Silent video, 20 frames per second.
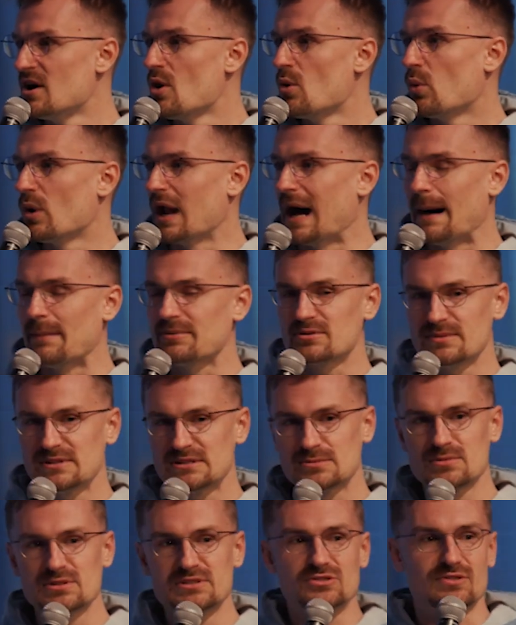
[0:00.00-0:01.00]
What
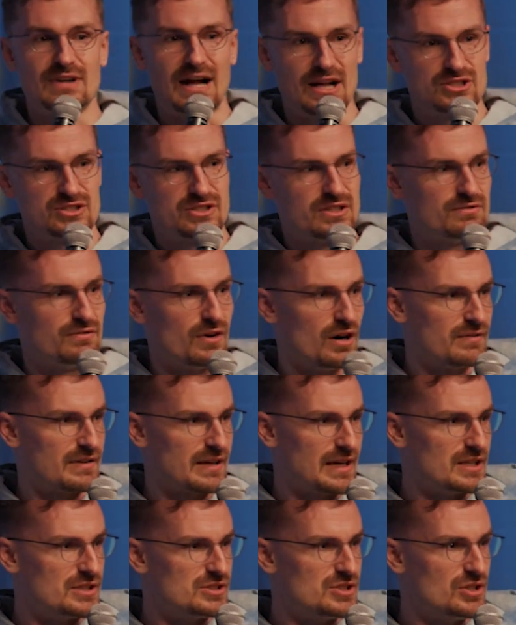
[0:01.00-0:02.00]
Optimism is gradually evolving
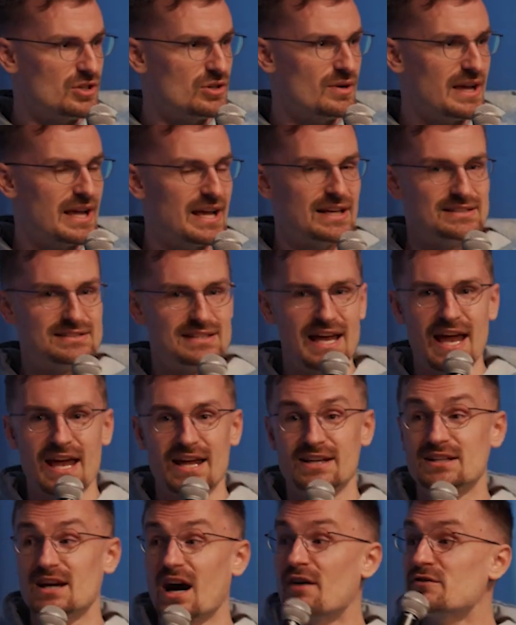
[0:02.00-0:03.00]
into is a
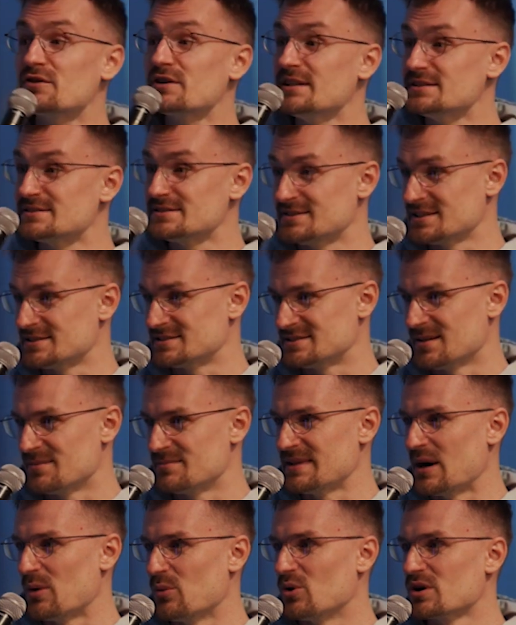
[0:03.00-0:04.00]
governance system
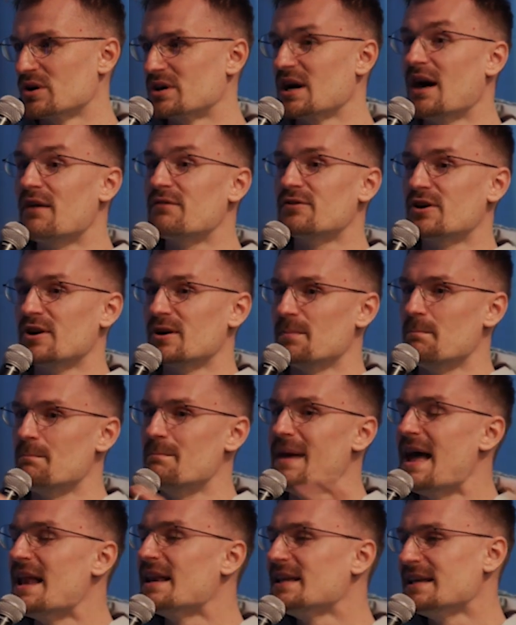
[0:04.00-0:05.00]
that will govern
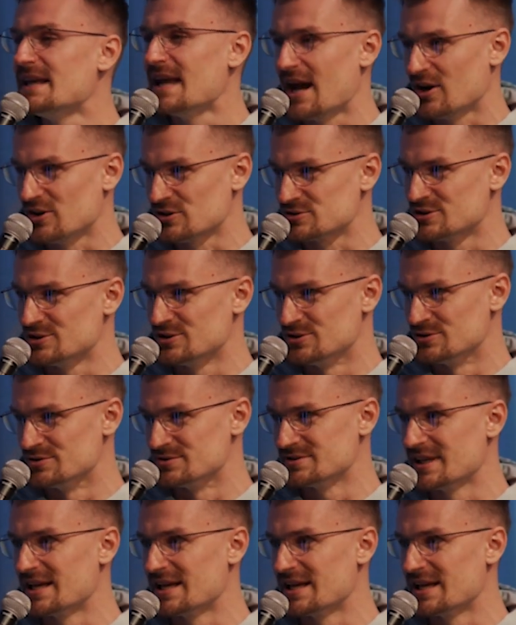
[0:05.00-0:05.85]
many L2s,